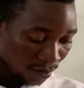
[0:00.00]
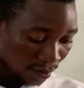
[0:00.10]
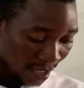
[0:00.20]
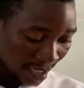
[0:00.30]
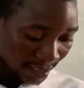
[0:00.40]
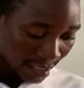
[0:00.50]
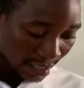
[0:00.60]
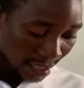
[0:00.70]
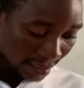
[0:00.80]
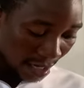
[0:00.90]
they are saying
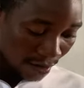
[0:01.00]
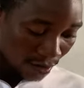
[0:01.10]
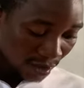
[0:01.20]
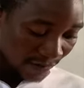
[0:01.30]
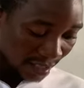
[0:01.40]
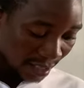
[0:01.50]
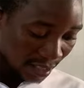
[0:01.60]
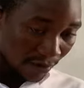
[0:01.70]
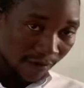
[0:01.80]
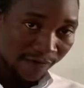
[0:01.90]
that Ericus Ventures
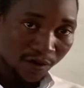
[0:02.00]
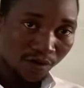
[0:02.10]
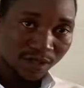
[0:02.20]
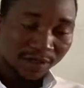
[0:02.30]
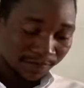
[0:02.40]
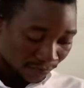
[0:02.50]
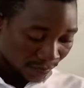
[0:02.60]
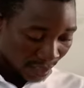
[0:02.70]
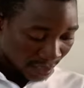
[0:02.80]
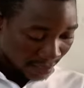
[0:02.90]
reviewed
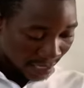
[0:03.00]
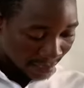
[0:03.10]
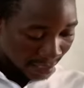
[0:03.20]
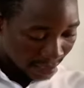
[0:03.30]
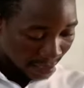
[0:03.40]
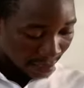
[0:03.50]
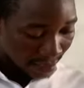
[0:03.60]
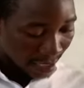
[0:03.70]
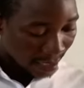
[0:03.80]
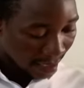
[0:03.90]
his debtors and
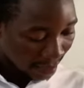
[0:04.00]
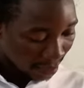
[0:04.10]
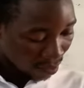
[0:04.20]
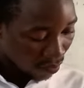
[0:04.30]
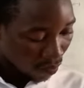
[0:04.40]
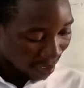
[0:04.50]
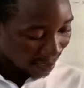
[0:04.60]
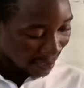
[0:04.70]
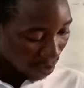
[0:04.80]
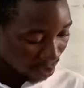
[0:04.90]
decided that
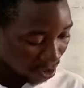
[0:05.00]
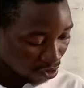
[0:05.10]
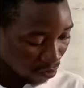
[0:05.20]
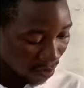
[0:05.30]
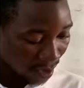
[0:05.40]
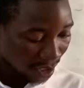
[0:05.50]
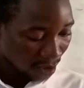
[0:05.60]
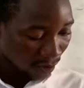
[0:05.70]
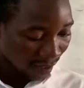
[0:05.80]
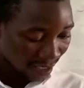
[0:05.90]
1,000 should be written
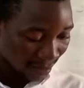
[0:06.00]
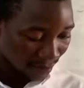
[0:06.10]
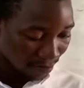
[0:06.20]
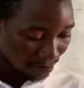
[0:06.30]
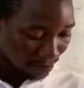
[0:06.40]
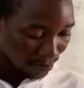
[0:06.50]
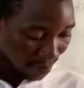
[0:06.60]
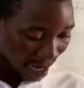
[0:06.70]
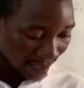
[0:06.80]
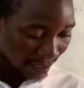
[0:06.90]
off as
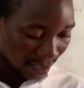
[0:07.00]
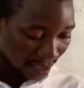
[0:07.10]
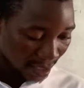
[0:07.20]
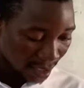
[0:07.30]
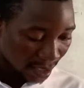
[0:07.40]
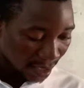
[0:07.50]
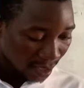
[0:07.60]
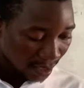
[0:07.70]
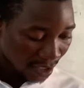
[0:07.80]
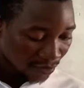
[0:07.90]
bad debt.
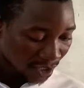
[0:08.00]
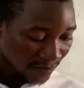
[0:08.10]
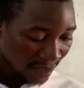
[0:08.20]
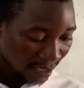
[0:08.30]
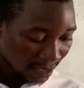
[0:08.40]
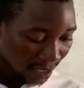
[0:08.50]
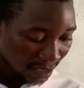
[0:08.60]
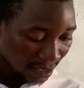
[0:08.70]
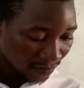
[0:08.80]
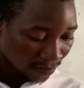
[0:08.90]
The treatment is
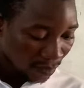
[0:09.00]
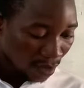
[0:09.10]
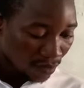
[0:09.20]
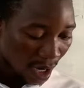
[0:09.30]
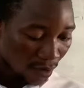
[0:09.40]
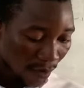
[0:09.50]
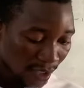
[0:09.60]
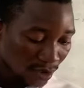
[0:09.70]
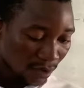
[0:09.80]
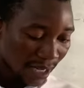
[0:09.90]
that we are going
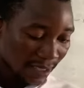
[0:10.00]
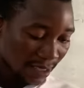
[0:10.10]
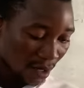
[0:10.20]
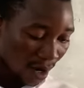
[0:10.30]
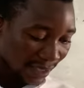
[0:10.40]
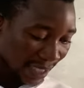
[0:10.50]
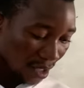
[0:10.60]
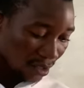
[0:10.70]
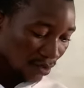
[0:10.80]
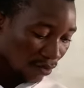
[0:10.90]
to less the
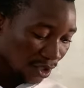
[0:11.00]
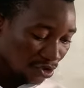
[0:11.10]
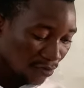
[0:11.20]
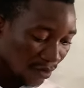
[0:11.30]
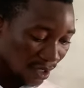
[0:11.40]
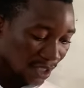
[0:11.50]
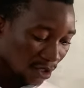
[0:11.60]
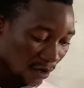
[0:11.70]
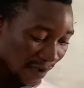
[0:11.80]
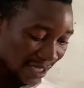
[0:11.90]
1,000 which should be written
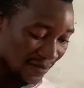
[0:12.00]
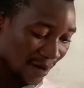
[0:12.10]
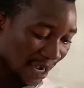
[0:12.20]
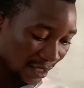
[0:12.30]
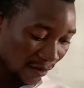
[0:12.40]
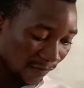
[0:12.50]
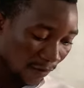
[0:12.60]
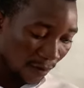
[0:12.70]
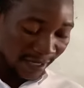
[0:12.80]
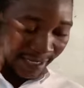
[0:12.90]
off as bad
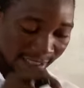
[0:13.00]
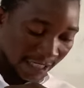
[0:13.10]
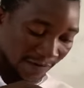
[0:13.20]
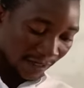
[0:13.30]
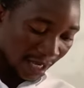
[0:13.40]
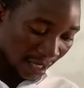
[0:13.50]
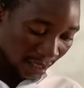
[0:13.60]
from debtors figure,